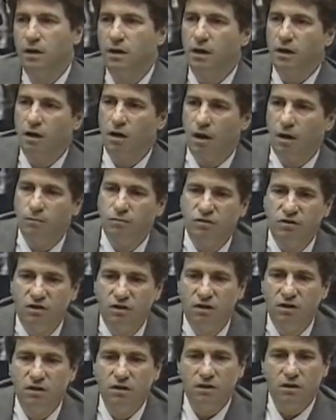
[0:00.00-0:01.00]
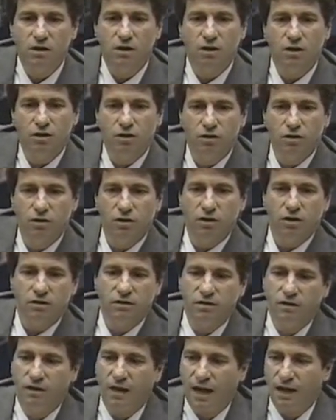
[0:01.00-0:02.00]
comes in
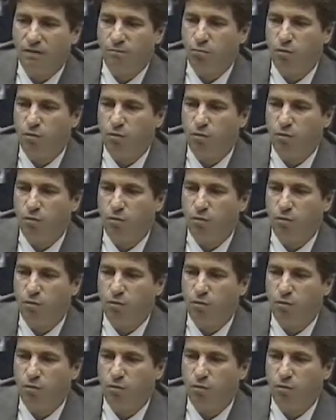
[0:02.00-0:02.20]
to that